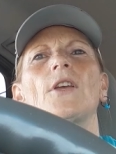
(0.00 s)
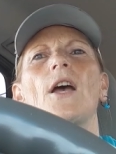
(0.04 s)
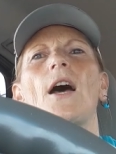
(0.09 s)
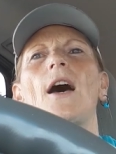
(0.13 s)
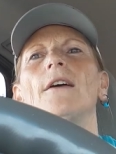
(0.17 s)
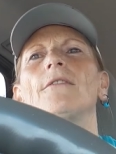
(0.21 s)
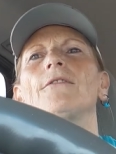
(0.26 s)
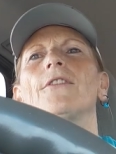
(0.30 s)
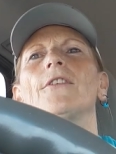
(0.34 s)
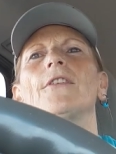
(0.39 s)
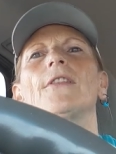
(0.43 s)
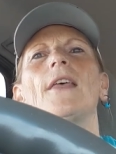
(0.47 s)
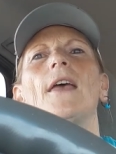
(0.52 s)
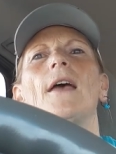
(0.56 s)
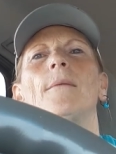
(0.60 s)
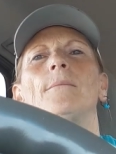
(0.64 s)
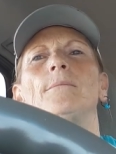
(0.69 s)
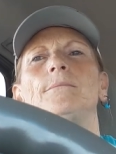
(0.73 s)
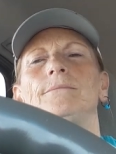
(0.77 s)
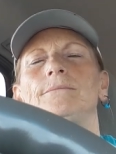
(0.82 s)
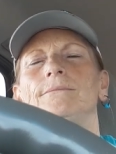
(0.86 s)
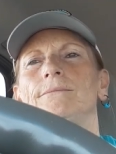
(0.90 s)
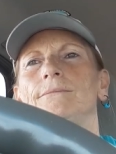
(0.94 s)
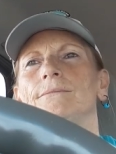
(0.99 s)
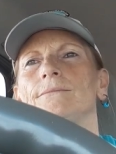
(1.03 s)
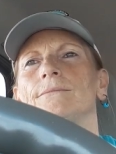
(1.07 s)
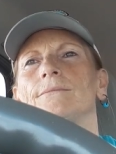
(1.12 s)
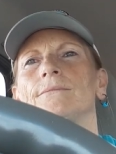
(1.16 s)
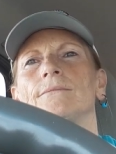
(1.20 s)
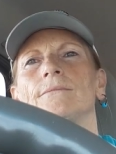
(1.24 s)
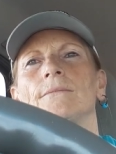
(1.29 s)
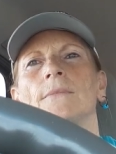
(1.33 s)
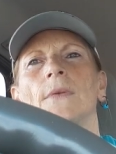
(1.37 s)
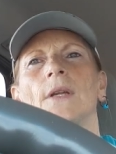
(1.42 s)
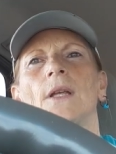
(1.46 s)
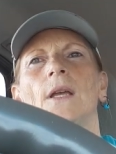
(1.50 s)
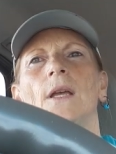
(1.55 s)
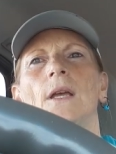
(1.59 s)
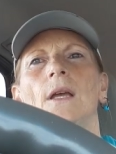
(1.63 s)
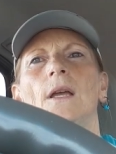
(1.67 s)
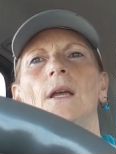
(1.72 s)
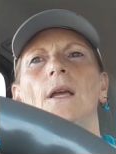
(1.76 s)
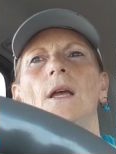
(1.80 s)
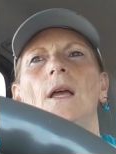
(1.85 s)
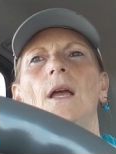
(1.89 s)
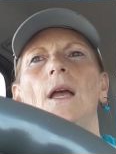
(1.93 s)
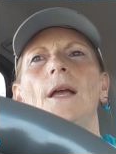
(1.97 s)
God for
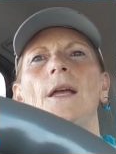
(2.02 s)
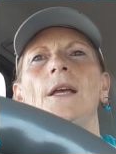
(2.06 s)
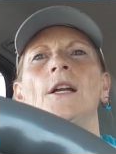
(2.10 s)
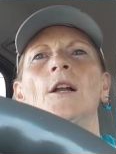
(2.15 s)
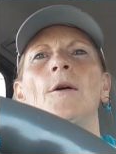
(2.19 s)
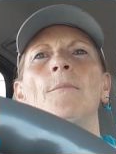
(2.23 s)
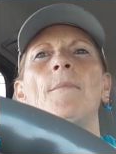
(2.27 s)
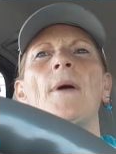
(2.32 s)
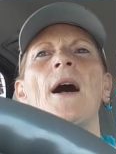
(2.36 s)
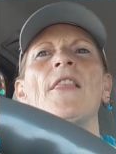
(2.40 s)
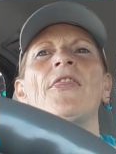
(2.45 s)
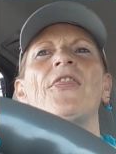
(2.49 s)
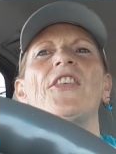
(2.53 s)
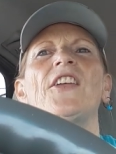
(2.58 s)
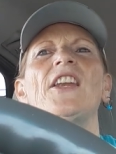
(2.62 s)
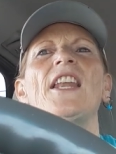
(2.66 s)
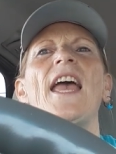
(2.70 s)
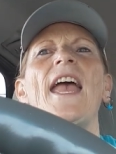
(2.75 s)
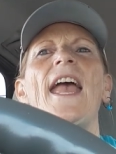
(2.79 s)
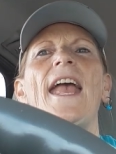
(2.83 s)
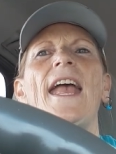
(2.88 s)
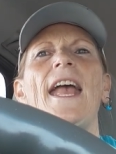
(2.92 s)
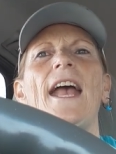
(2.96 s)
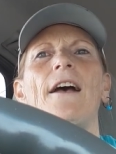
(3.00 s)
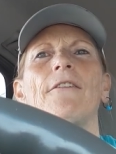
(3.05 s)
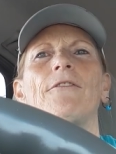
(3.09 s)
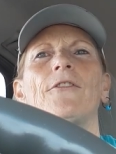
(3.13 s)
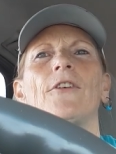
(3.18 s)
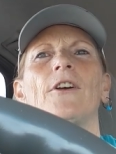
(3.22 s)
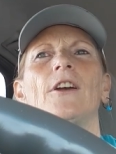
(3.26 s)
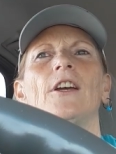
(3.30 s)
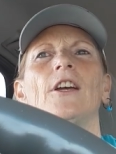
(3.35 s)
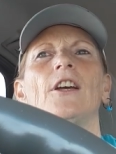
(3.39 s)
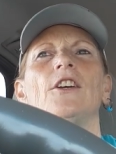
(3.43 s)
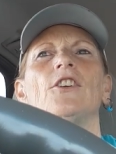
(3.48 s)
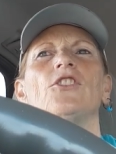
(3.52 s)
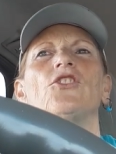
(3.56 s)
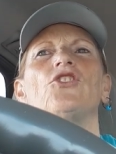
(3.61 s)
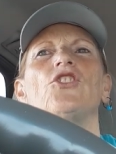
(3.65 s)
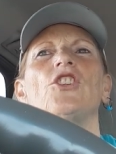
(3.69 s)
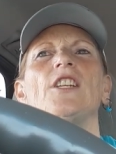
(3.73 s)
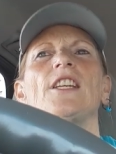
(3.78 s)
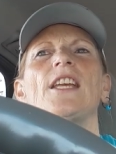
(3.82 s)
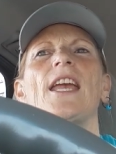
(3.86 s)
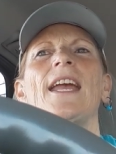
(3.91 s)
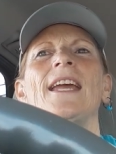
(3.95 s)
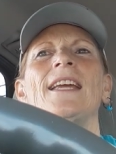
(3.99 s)
them. In a month and a half,
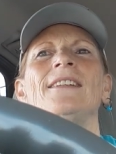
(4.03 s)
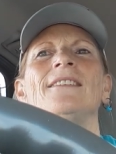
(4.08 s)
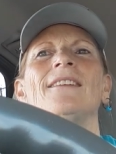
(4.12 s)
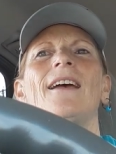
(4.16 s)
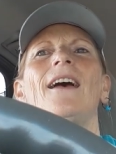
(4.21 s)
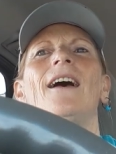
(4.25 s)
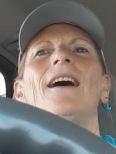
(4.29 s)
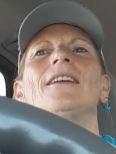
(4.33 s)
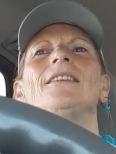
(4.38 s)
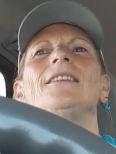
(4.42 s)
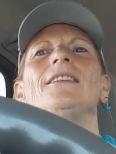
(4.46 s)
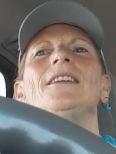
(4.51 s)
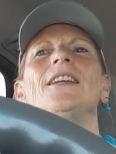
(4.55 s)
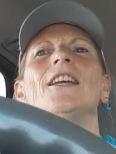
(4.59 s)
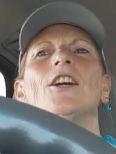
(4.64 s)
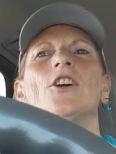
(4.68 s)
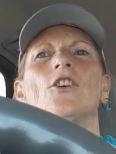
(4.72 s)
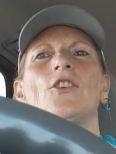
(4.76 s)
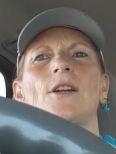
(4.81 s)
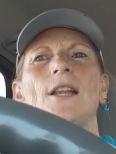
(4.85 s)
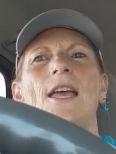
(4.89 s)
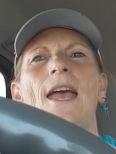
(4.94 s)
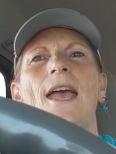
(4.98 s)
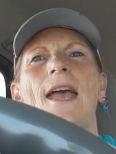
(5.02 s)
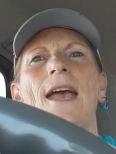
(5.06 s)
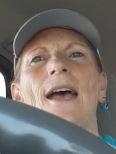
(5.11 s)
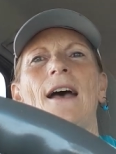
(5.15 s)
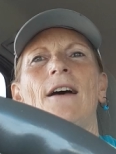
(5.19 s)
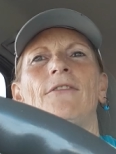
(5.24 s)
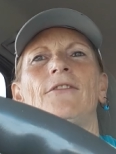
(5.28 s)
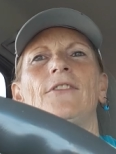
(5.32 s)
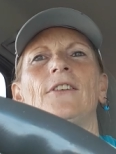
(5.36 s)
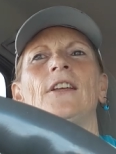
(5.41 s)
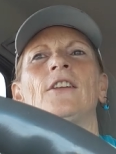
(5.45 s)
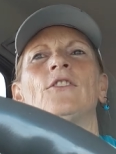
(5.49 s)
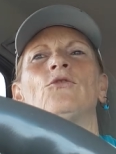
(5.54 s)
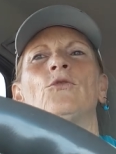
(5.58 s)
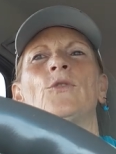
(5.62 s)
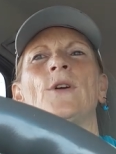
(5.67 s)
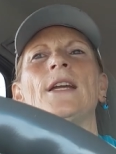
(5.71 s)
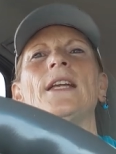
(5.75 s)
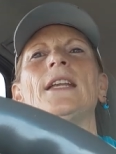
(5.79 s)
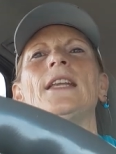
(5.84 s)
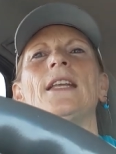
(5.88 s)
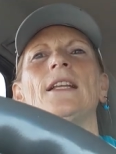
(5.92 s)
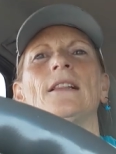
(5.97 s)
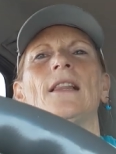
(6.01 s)
she gained a year and a half in
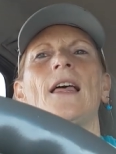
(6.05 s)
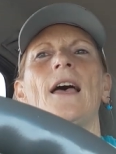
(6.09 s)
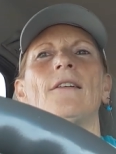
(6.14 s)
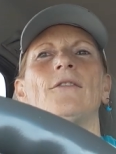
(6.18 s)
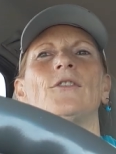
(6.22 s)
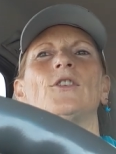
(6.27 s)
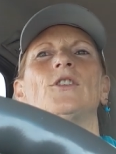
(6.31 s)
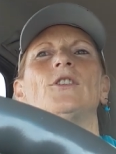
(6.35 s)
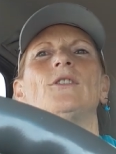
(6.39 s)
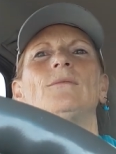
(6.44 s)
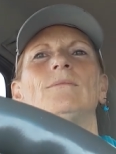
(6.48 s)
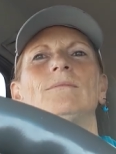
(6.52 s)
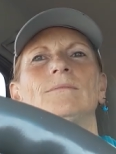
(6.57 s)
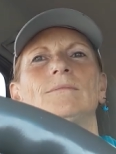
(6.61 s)
reading level.